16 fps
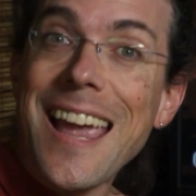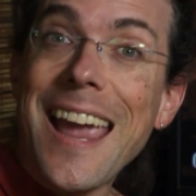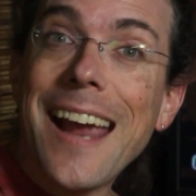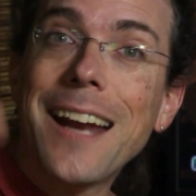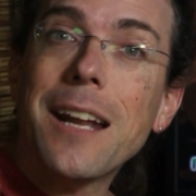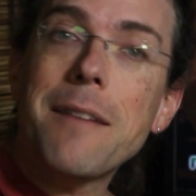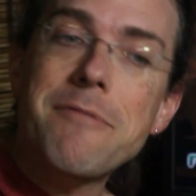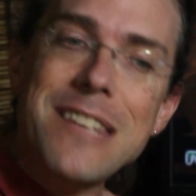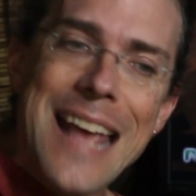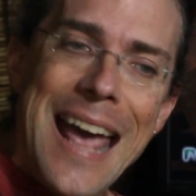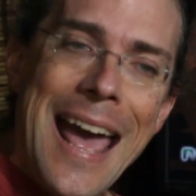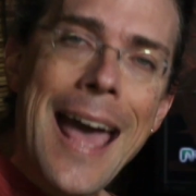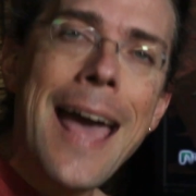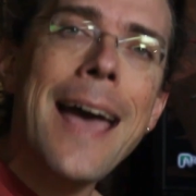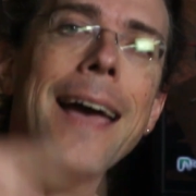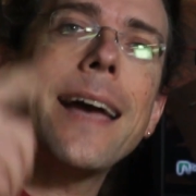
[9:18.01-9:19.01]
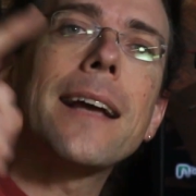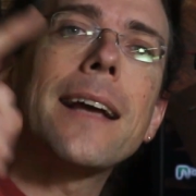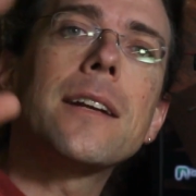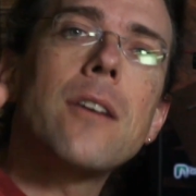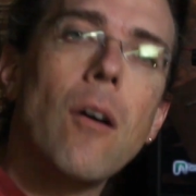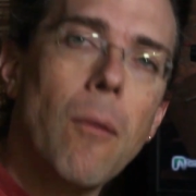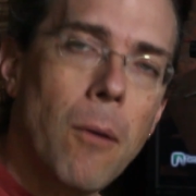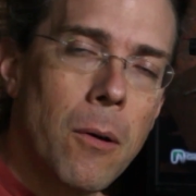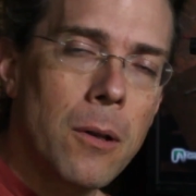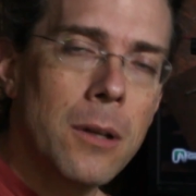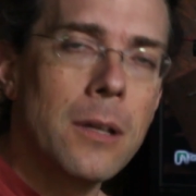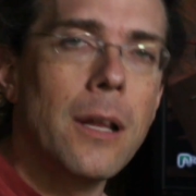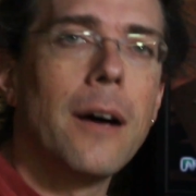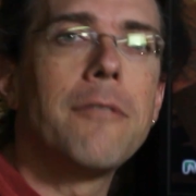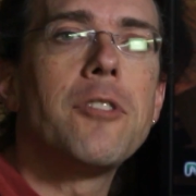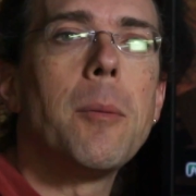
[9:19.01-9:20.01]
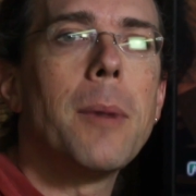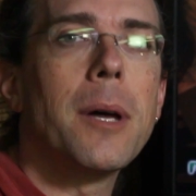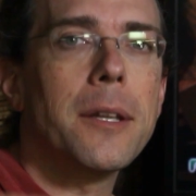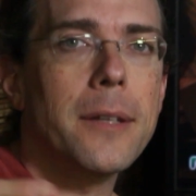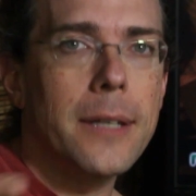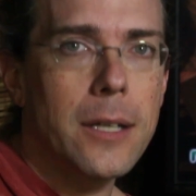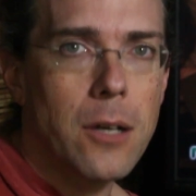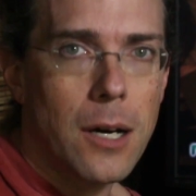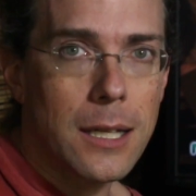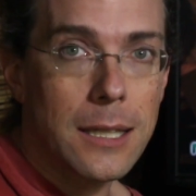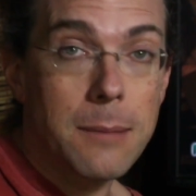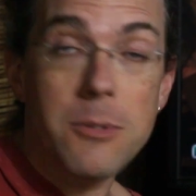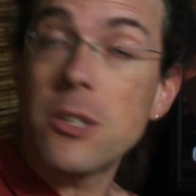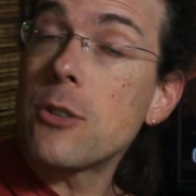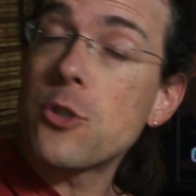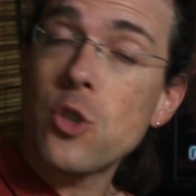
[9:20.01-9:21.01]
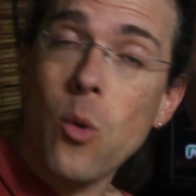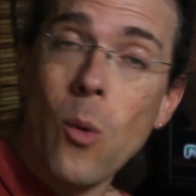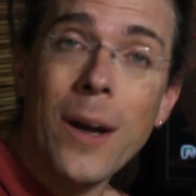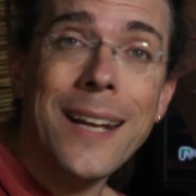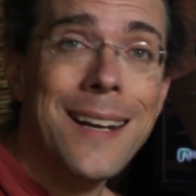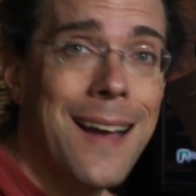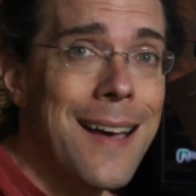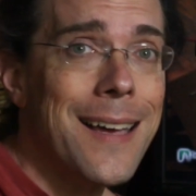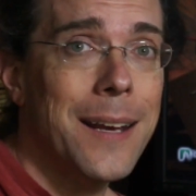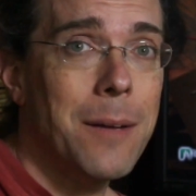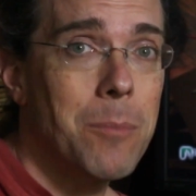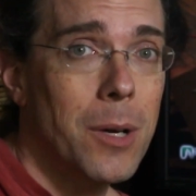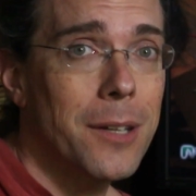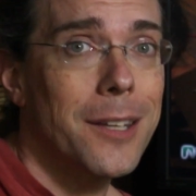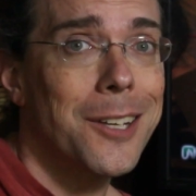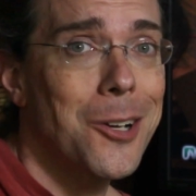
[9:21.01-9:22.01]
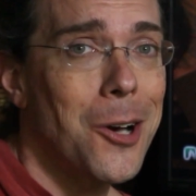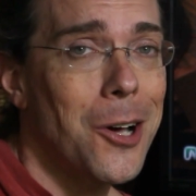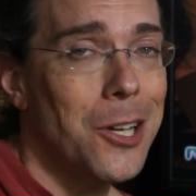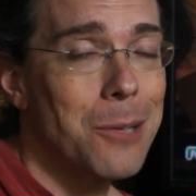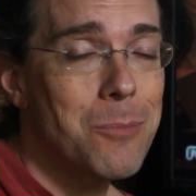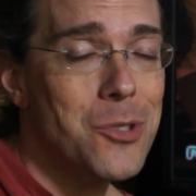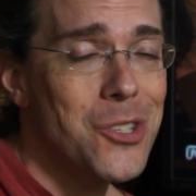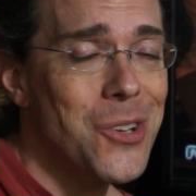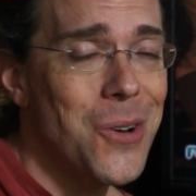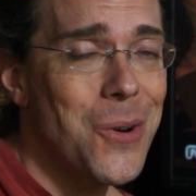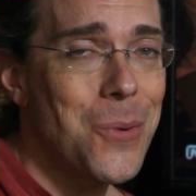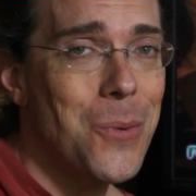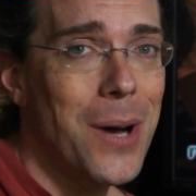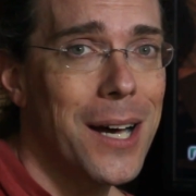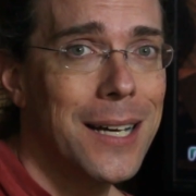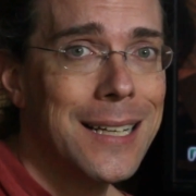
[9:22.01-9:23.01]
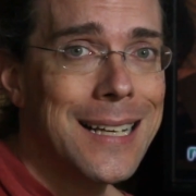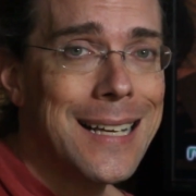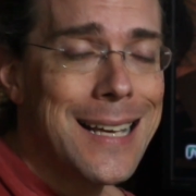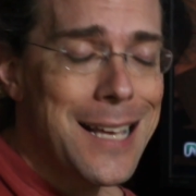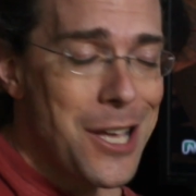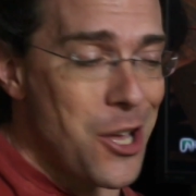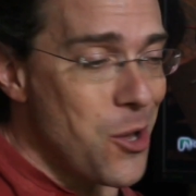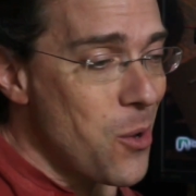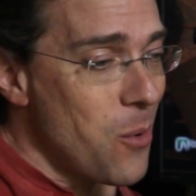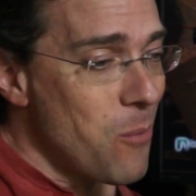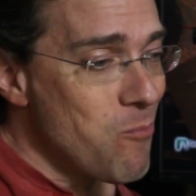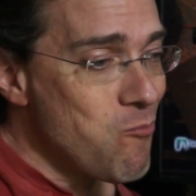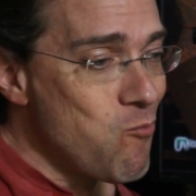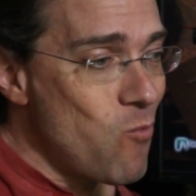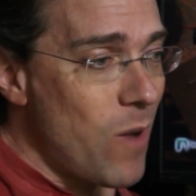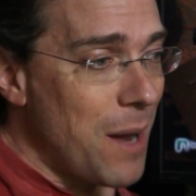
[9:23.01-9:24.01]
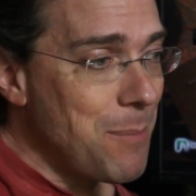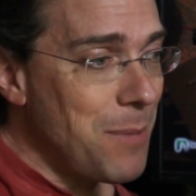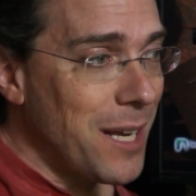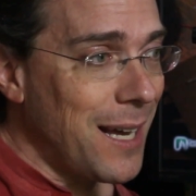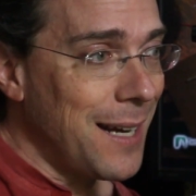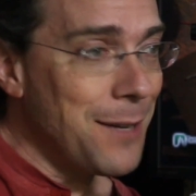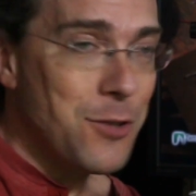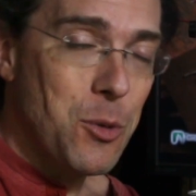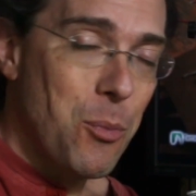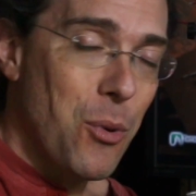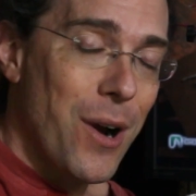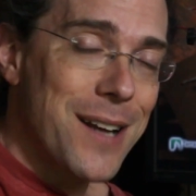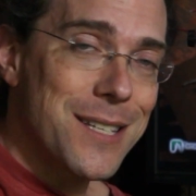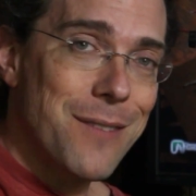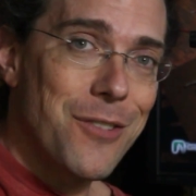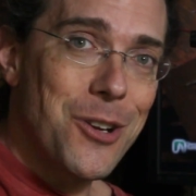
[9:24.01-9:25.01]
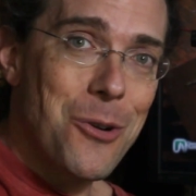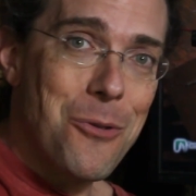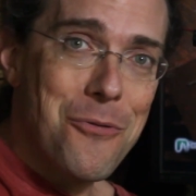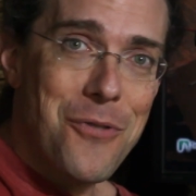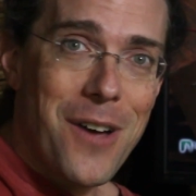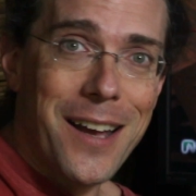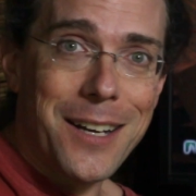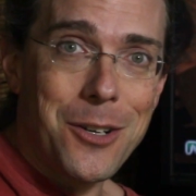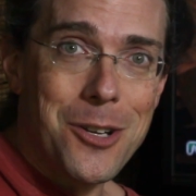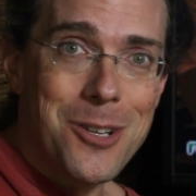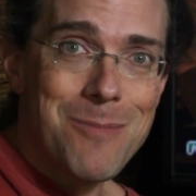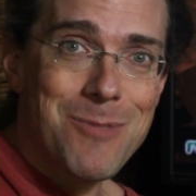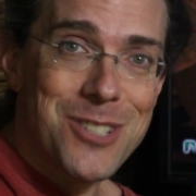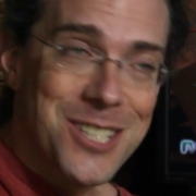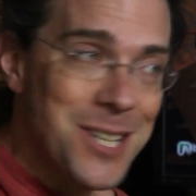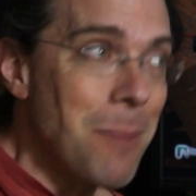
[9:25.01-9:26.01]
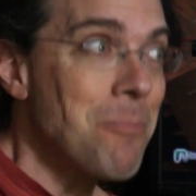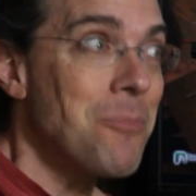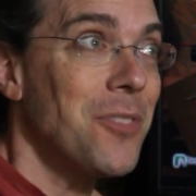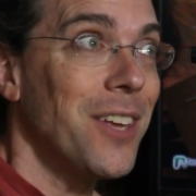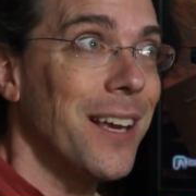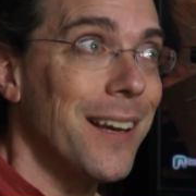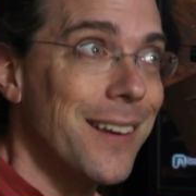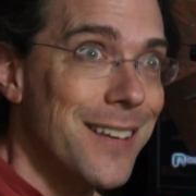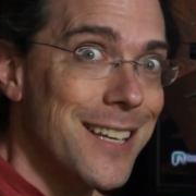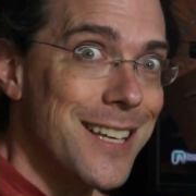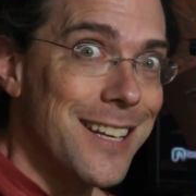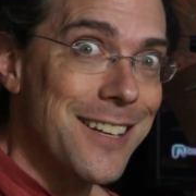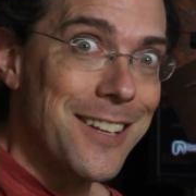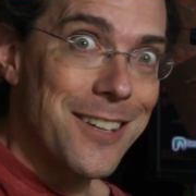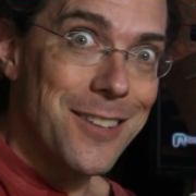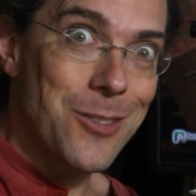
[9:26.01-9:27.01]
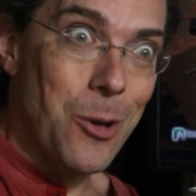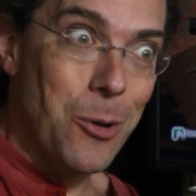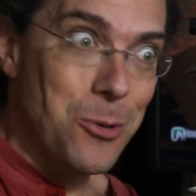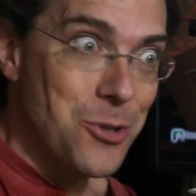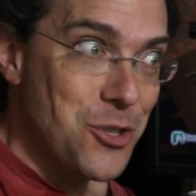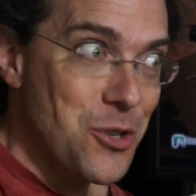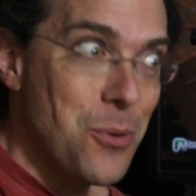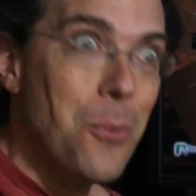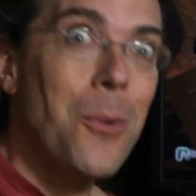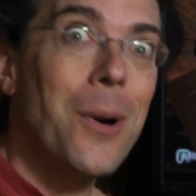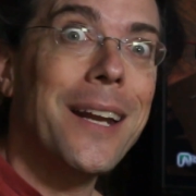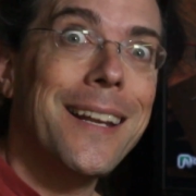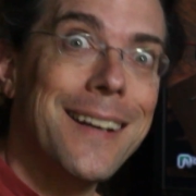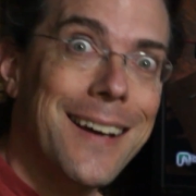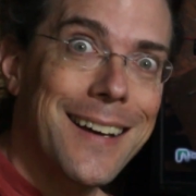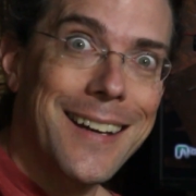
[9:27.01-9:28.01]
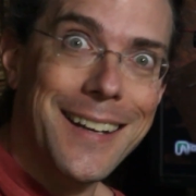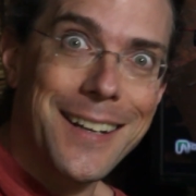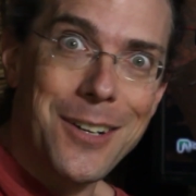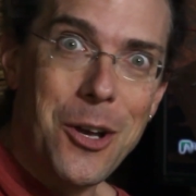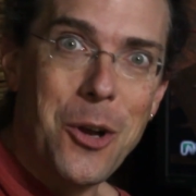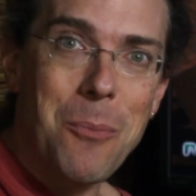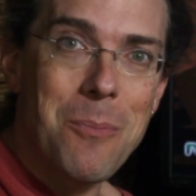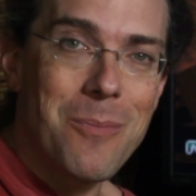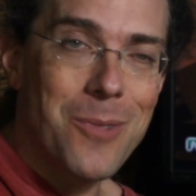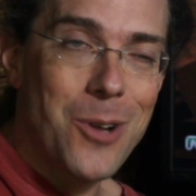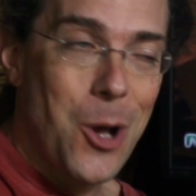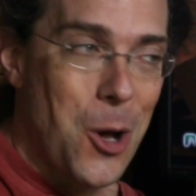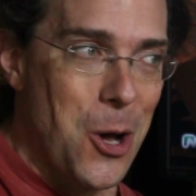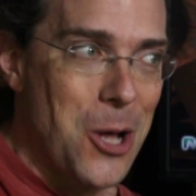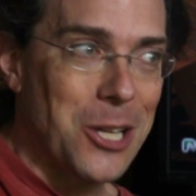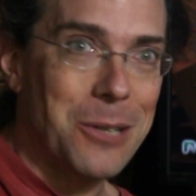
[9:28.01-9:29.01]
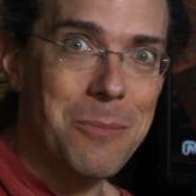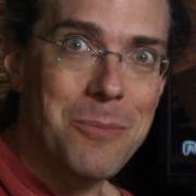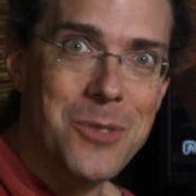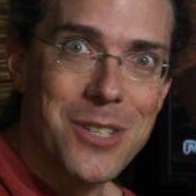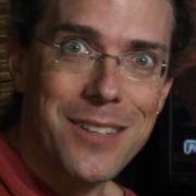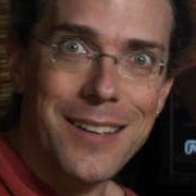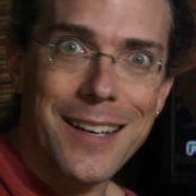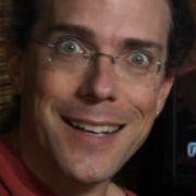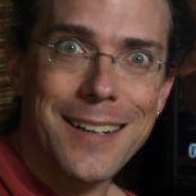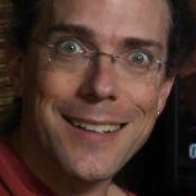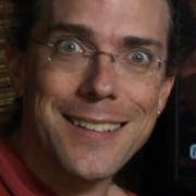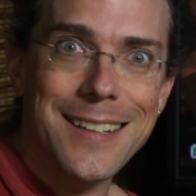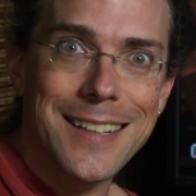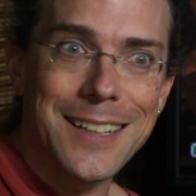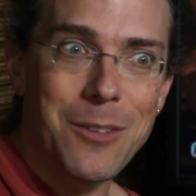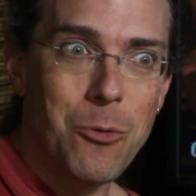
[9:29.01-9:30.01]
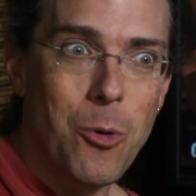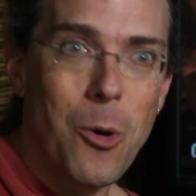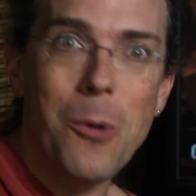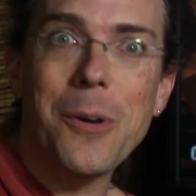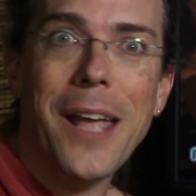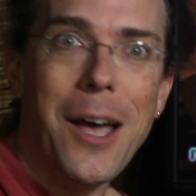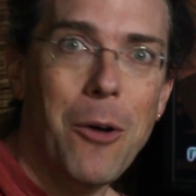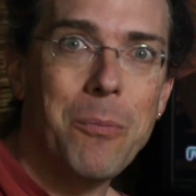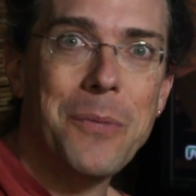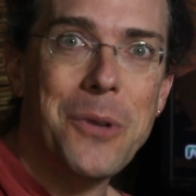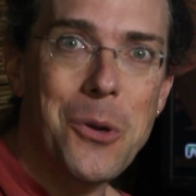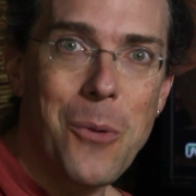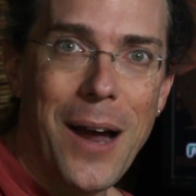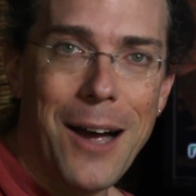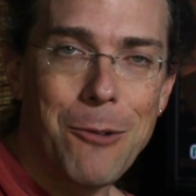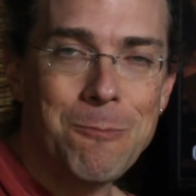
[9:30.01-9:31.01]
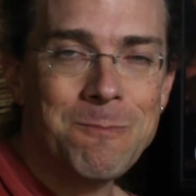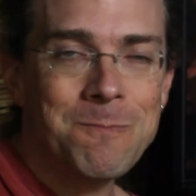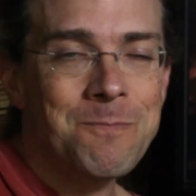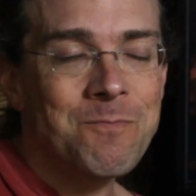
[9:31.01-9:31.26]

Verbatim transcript: And I've tagged all of the monthly columns. There's twenty-nine monthly columns, so uh, I'd be kind of surprised if you don't find something in those twenty-nine columns that uh, won't help you out.